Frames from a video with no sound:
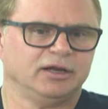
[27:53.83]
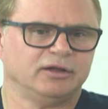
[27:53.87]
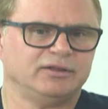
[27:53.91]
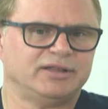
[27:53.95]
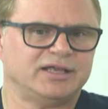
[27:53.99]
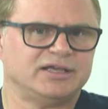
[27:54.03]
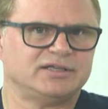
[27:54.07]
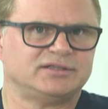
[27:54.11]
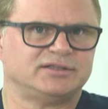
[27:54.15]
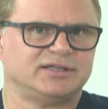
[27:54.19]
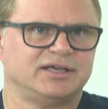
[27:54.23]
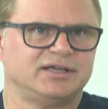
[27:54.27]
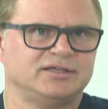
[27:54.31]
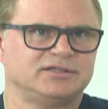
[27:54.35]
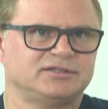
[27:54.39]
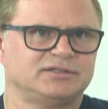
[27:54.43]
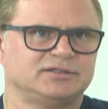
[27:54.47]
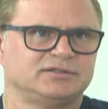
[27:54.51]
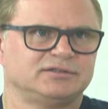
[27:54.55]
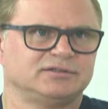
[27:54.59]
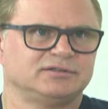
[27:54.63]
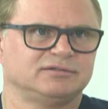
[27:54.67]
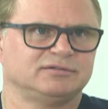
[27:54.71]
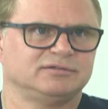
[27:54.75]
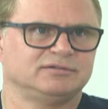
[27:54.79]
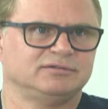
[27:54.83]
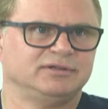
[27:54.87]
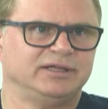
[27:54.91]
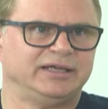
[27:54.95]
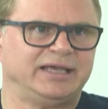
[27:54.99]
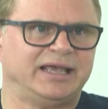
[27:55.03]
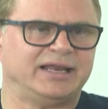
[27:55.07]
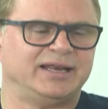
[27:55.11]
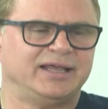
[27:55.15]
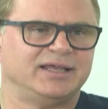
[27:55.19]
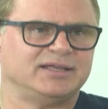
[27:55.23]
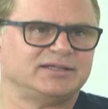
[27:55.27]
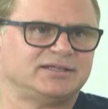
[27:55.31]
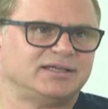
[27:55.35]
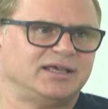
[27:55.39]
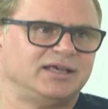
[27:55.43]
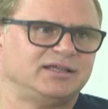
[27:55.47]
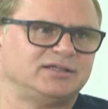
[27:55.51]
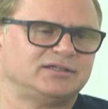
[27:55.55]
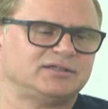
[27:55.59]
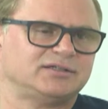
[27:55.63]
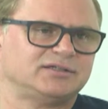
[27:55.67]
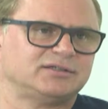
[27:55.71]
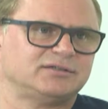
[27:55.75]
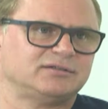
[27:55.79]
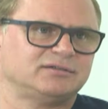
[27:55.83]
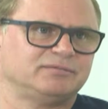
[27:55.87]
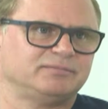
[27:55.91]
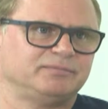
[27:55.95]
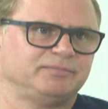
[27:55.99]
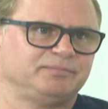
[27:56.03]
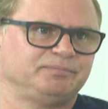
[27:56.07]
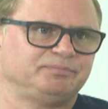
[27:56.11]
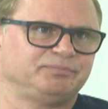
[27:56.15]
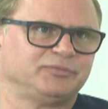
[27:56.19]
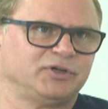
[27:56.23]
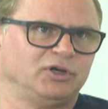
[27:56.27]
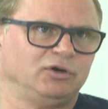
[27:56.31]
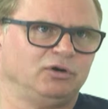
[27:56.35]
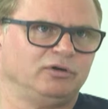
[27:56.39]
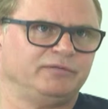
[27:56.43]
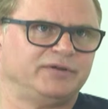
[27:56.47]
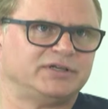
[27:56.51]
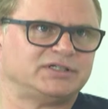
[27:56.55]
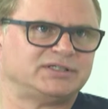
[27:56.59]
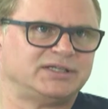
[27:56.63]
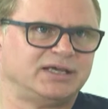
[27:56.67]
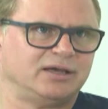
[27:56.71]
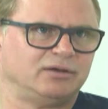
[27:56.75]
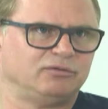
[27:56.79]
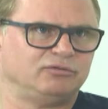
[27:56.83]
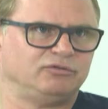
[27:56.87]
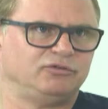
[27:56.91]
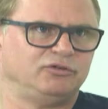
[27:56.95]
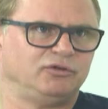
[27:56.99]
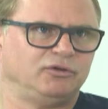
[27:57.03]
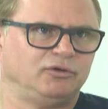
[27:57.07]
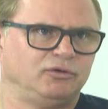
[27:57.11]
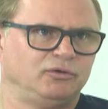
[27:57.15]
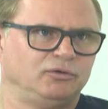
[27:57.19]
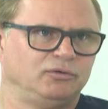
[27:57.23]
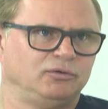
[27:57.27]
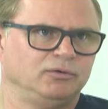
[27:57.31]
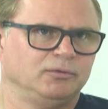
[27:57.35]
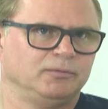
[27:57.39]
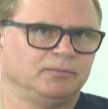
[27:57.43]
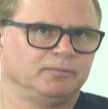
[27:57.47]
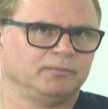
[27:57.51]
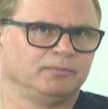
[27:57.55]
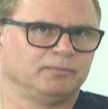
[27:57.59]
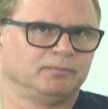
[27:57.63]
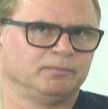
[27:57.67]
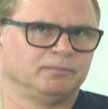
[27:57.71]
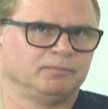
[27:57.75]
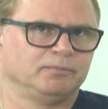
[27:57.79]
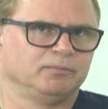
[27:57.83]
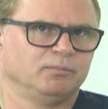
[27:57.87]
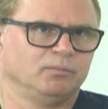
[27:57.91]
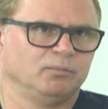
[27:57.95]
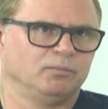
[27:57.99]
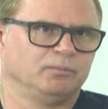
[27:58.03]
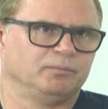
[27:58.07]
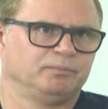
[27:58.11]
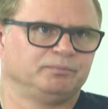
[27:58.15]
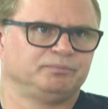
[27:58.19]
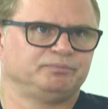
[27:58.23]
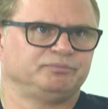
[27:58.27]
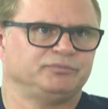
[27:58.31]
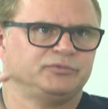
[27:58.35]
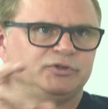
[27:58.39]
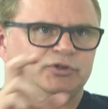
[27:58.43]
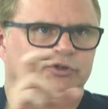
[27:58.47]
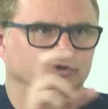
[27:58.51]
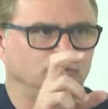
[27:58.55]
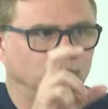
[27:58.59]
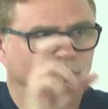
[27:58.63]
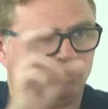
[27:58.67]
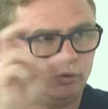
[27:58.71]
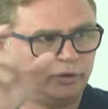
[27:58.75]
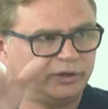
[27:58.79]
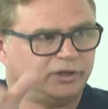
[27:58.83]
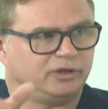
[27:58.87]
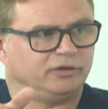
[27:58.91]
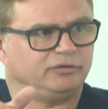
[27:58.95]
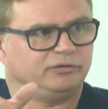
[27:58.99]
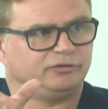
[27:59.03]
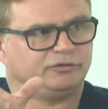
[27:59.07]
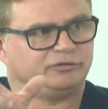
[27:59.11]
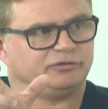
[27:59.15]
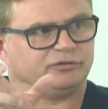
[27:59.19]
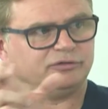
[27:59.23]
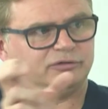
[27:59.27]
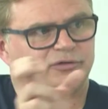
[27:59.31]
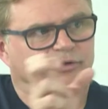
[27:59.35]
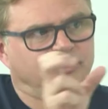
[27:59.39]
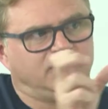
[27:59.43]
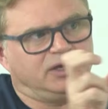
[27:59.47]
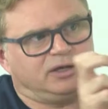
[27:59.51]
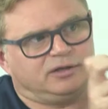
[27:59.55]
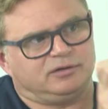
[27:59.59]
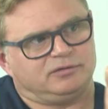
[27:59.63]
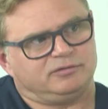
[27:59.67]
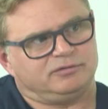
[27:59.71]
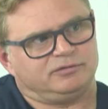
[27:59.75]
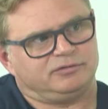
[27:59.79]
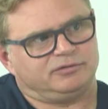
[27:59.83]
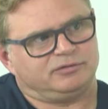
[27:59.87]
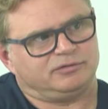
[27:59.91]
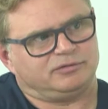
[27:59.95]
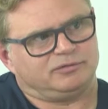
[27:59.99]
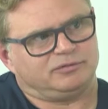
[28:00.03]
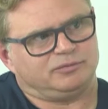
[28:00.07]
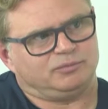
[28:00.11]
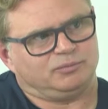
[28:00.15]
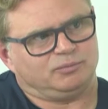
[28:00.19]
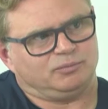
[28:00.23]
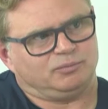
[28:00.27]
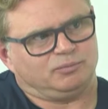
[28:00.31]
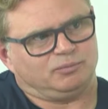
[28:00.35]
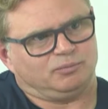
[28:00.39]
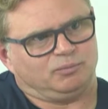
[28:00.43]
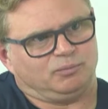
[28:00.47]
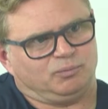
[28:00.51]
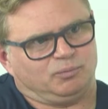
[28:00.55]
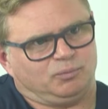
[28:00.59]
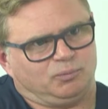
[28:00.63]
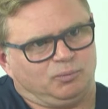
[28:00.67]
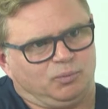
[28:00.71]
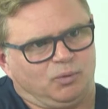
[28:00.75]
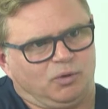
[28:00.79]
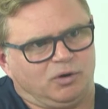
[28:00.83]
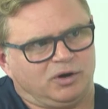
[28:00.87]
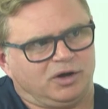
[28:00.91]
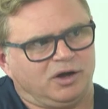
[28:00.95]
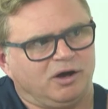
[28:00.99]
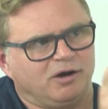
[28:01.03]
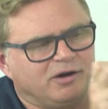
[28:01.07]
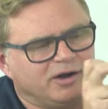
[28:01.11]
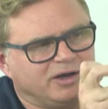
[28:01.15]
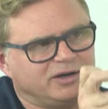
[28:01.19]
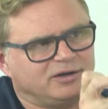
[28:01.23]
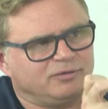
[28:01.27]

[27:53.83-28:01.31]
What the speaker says: There's again, it's a lot of it's down to your audience and what's